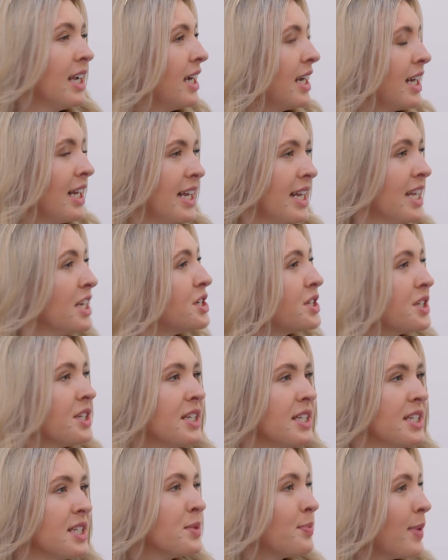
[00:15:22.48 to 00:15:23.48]

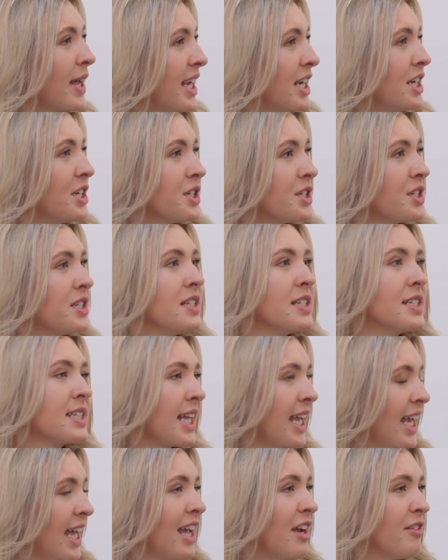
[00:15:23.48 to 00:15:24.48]
clinicians, patients,
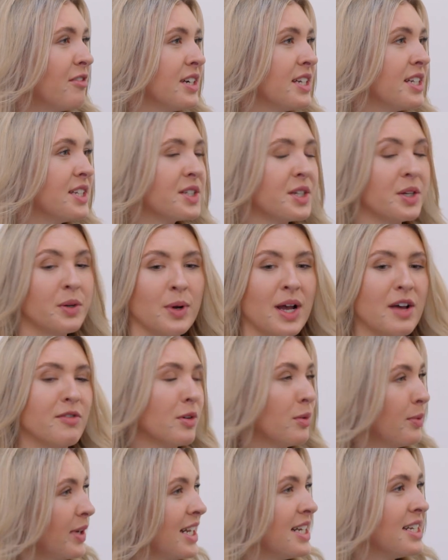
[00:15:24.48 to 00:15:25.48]
carers,
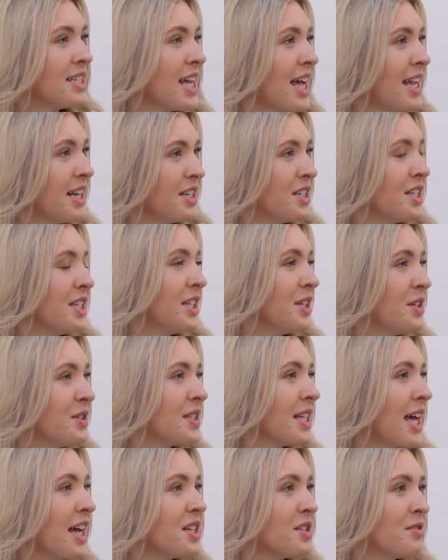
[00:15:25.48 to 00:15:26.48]
whoever we intend to
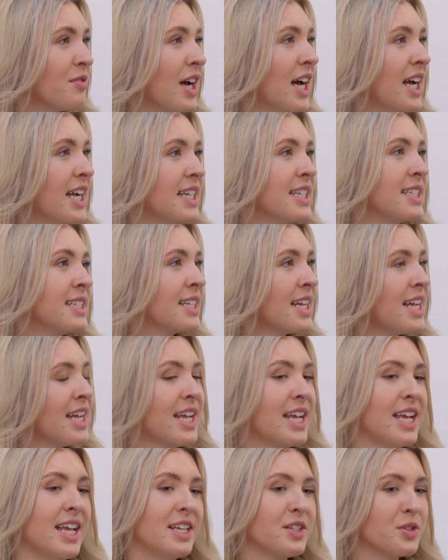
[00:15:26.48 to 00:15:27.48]
use that device.
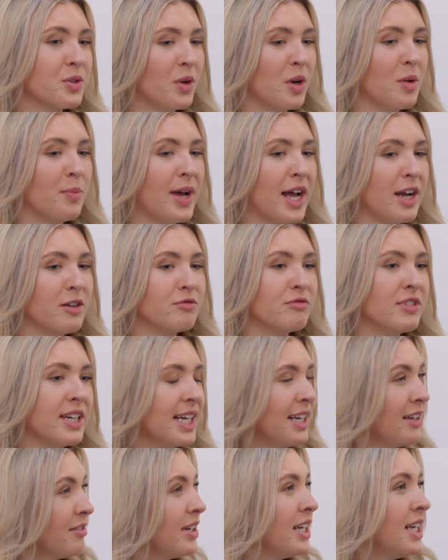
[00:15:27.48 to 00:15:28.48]
It's all about
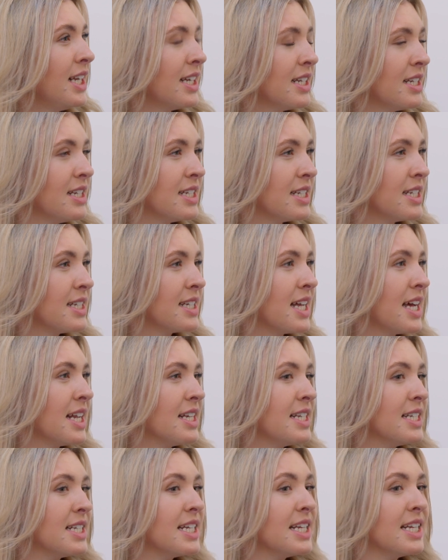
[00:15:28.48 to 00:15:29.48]
really, really
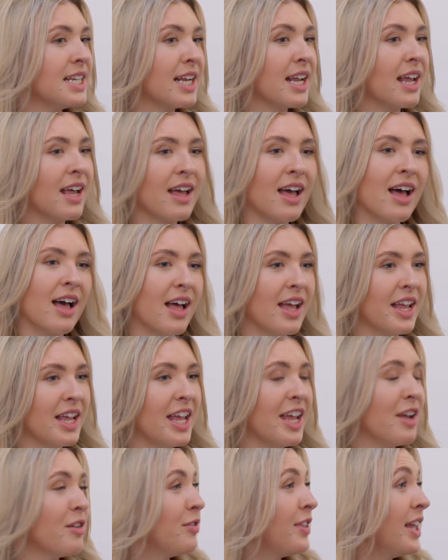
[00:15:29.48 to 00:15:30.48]
understanding
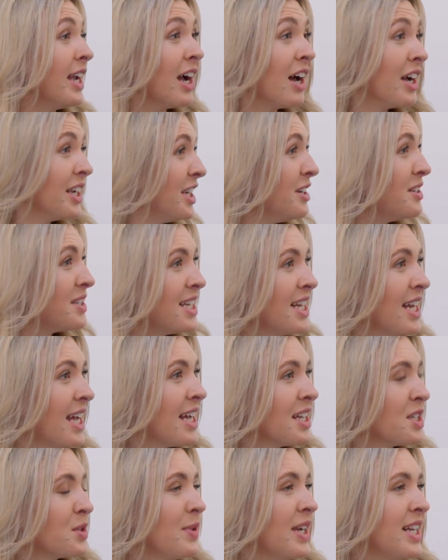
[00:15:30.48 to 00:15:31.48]
if they are using it as we